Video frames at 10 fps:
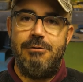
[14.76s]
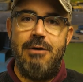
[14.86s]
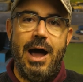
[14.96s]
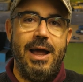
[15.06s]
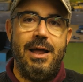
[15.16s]

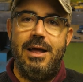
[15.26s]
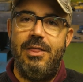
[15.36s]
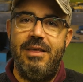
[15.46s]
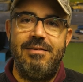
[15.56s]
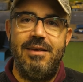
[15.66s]
Right,
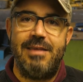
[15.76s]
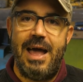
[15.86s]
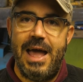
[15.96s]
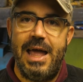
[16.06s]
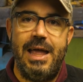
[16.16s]
this is
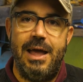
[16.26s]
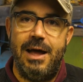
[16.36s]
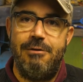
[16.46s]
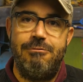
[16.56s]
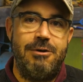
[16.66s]

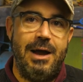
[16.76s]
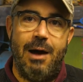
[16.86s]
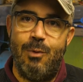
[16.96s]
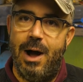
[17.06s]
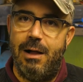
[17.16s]
a,
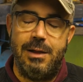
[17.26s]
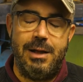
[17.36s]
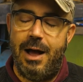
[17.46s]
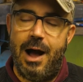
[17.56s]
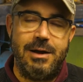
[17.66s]

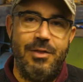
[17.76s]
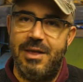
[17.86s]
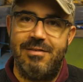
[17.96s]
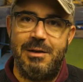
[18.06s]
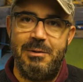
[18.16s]
well, I don't
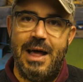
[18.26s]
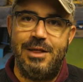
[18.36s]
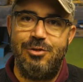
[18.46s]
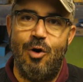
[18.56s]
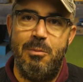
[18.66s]
think it's gonna be
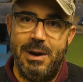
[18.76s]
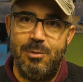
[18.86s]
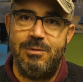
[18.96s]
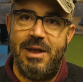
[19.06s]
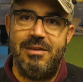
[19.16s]
that short, but it
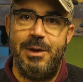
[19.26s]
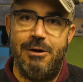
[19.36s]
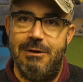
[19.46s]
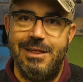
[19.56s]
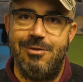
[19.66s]
was meant to be
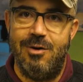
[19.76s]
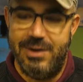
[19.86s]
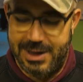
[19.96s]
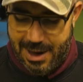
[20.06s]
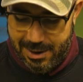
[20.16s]
a really short
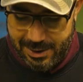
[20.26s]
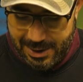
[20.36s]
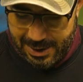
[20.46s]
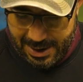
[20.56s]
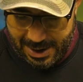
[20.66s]
video.
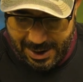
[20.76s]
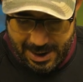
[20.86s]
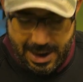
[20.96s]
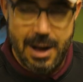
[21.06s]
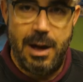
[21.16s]

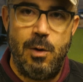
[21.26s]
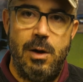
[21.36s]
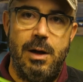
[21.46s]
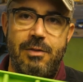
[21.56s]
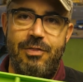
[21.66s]

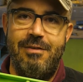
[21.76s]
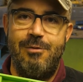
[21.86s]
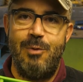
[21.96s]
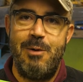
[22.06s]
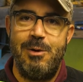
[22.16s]
This
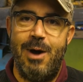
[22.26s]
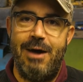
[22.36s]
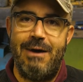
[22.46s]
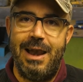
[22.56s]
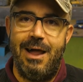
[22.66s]
is where we
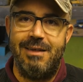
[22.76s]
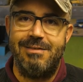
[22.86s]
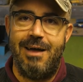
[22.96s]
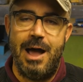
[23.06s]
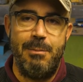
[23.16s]
were at
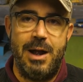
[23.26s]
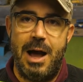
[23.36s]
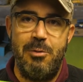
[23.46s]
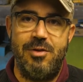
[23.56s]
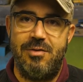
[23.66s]
last time, and
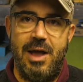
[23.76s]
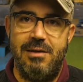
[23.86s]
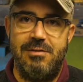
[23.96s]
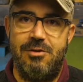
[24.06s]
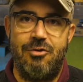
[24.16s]
I was just
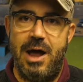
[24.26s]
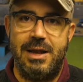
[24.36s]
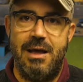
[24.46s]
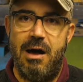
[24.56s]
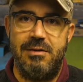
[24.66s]
going to try
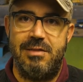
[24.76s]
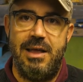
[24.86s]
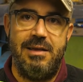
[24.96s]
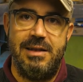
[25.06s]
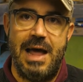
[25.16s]
and cast
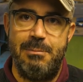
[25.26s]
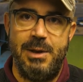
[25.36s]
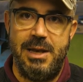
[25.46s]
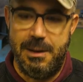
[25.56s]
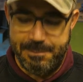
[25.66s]
these in
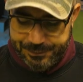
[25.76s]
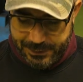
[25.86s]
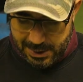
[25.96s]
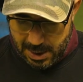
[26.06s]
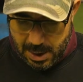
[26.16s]
aluminium.
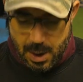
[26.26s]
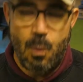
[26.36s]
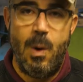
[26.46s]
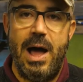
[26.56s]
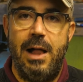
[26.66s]

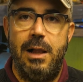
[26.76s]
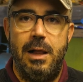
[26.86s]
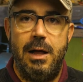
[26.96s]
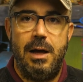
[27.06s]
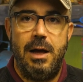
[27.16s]

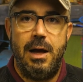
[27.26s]
Well,